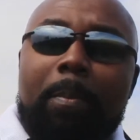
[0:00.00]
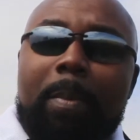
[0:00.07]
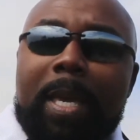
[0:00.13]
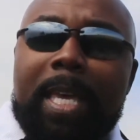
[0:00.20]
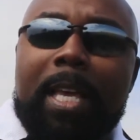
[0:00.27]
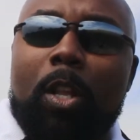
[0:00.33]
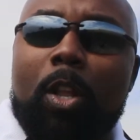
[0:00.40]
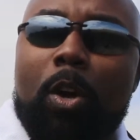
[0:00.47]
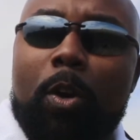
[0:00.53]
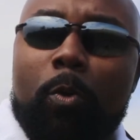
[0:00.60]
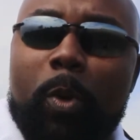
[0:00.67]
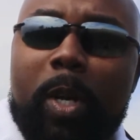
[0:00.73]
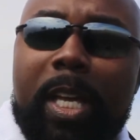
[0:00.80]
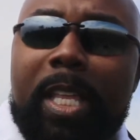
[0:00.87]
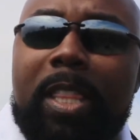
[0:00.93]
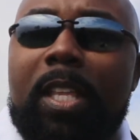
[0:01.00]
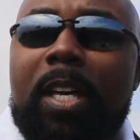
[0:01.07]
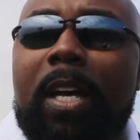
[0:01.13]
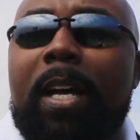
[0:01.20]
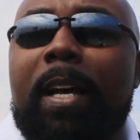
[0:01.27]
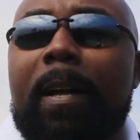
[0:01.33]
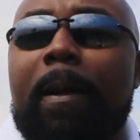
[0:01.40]
me, along with
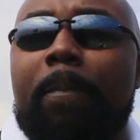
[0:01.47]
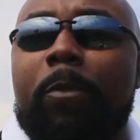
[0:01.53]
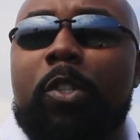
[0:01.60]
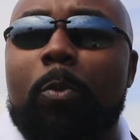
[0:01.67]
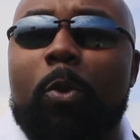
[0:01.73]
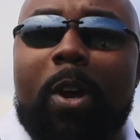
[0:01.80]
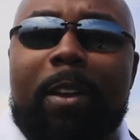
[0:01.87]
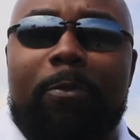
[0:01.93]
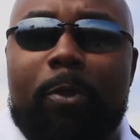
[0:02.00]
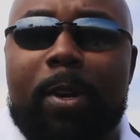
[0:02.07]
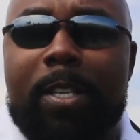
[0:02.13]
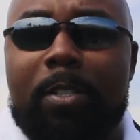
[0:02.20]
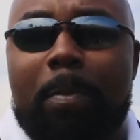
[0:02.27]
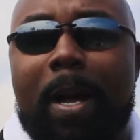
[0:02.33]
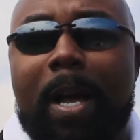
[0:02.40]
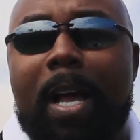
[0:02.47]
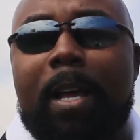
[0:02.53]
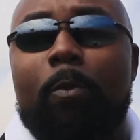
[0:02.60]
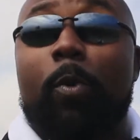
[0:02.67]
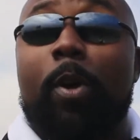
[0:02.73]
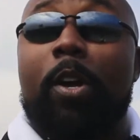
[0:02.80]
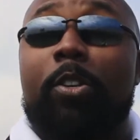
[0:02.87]
some great friends of
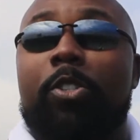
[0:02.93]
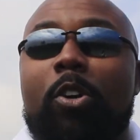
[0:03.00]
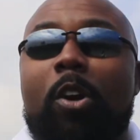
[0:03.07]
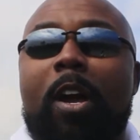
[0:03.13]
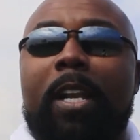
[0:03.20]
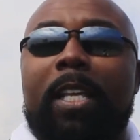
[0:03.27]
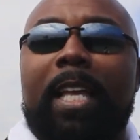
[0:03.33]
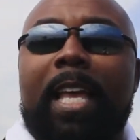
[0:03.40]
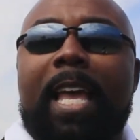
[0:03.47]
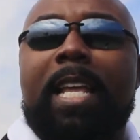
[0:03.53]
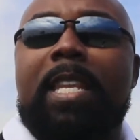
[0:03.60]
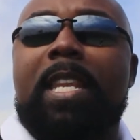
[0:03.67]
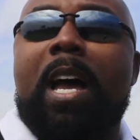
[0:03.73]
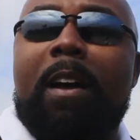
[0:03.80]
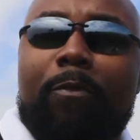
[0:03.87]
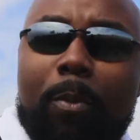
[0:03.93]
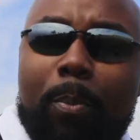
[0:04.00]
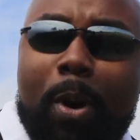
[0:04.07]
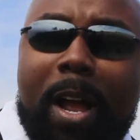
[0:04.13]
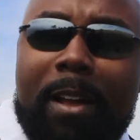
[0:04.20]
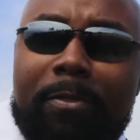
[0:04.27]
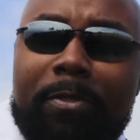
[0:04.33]
mine, we are starting a
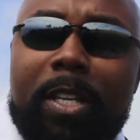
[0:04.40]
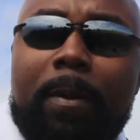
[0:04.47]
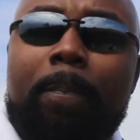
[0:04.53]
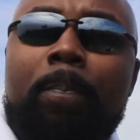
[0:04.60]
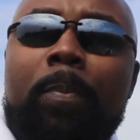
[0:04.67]
non-for-profit